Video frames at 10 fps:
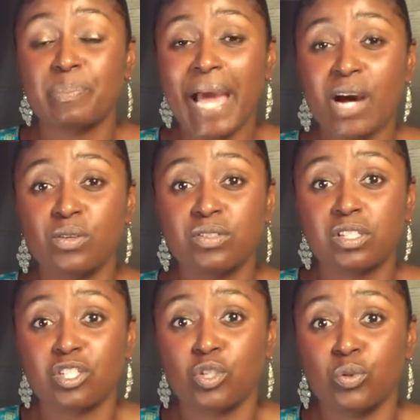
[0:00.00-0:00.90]

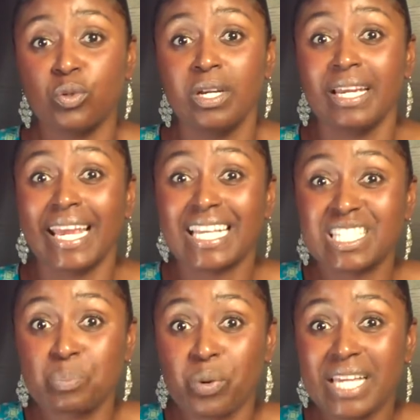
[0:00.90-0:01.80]
spouse to
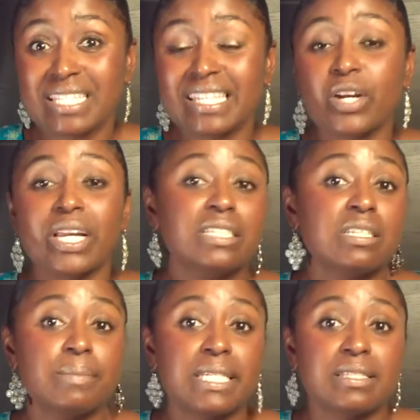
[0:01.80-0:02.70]
express their
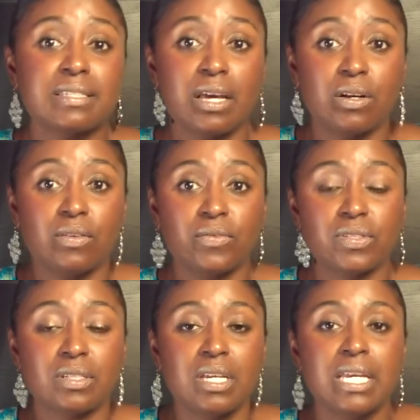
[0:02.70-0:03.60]
intimate
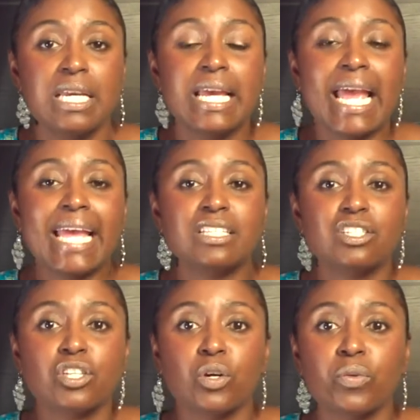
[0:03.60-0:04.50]
selves. And
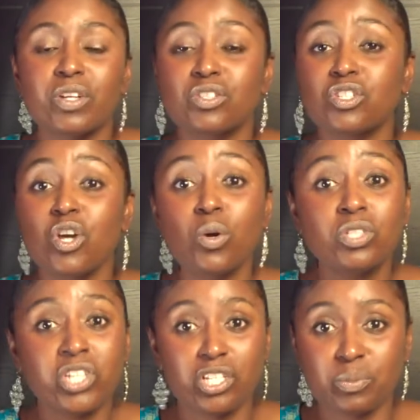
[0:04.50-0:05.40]
so there's no
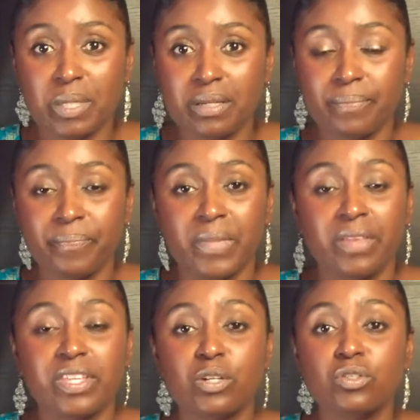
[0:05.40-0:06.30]
judgment,
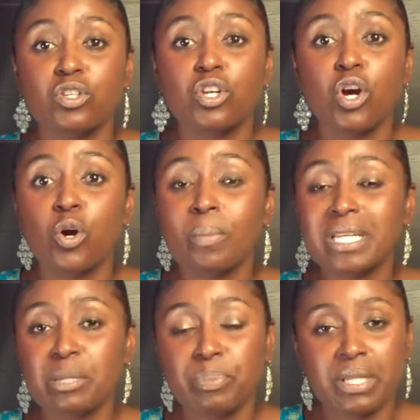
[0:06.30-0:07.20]
there's no
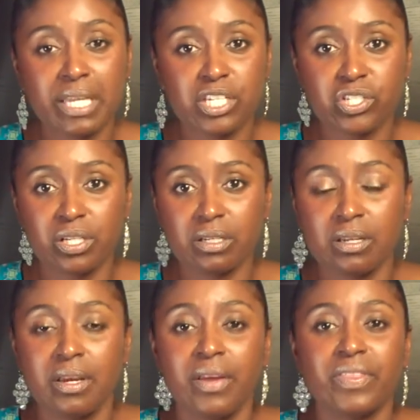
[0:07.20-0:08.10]
manipulation,
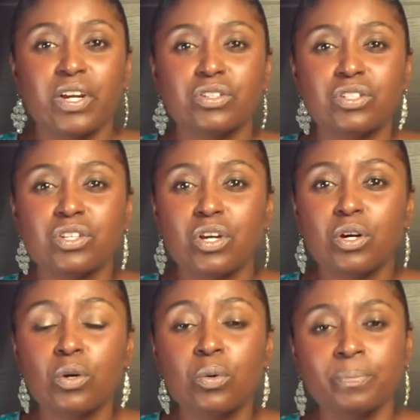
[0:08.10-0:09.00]
there's
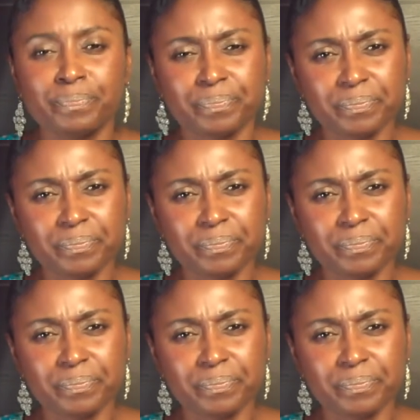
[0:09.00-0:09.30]
no